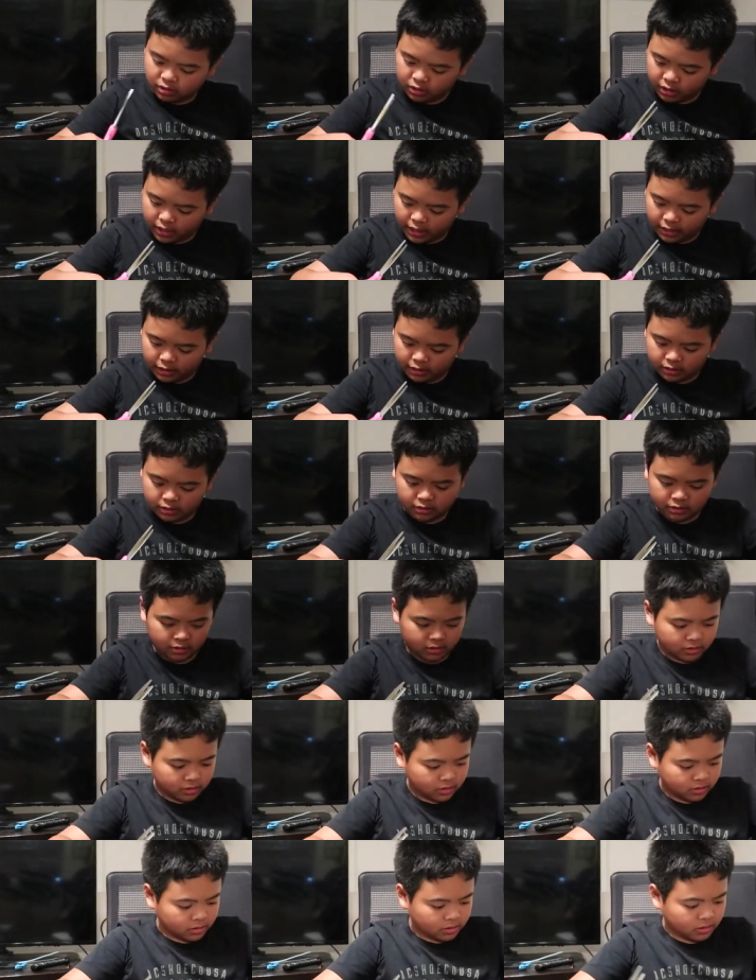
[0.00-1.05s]
Okay,
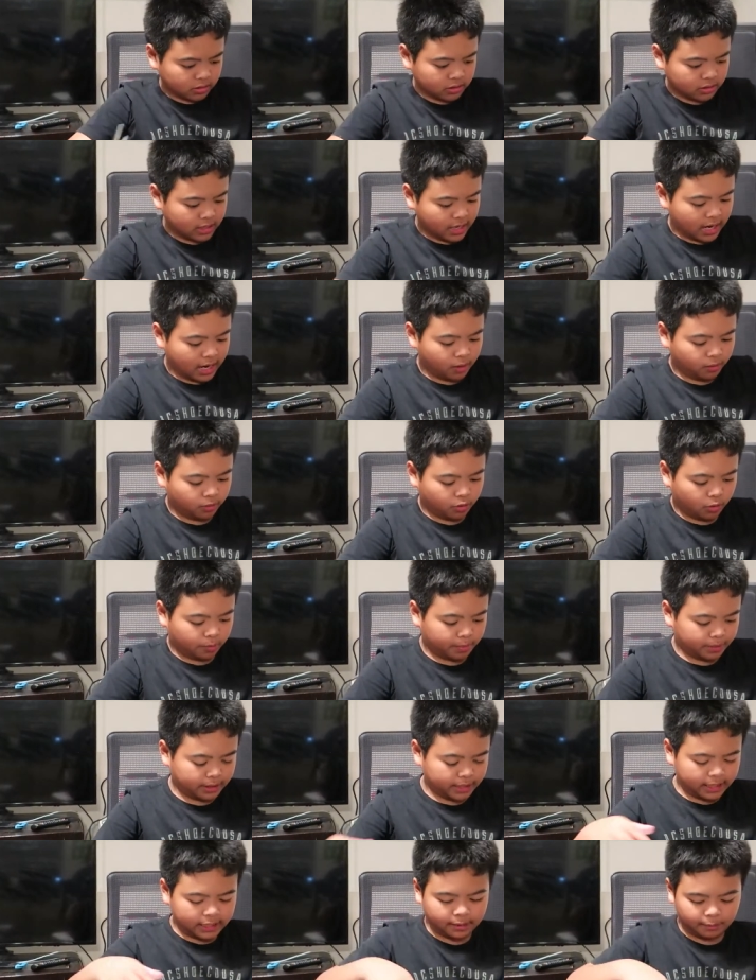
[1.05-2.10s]
now
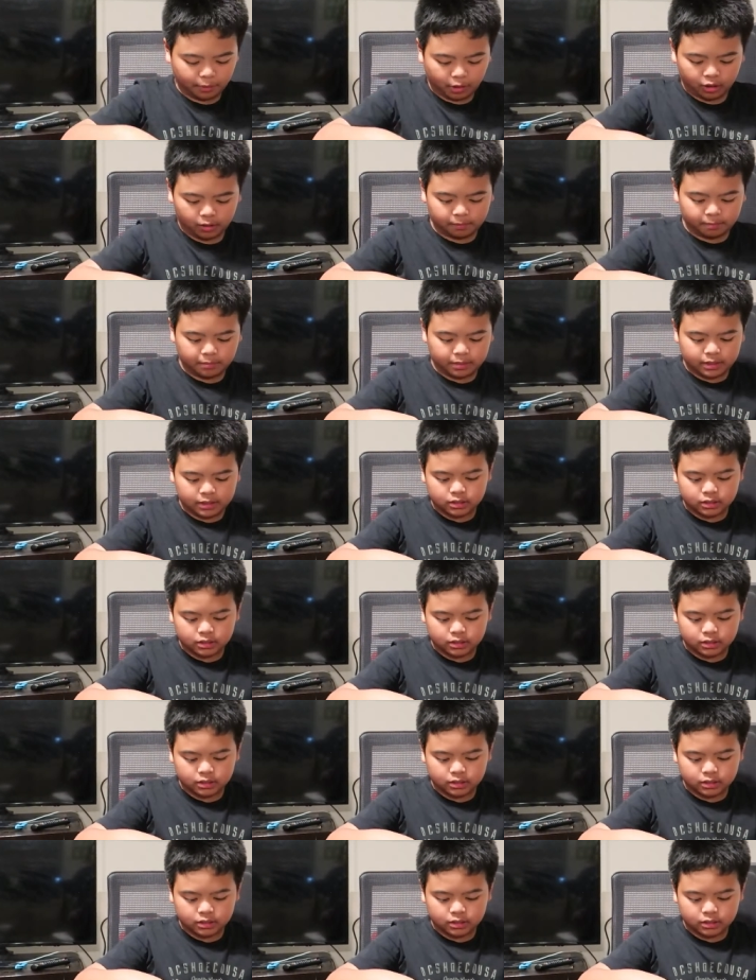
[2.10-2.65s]
opening the bottom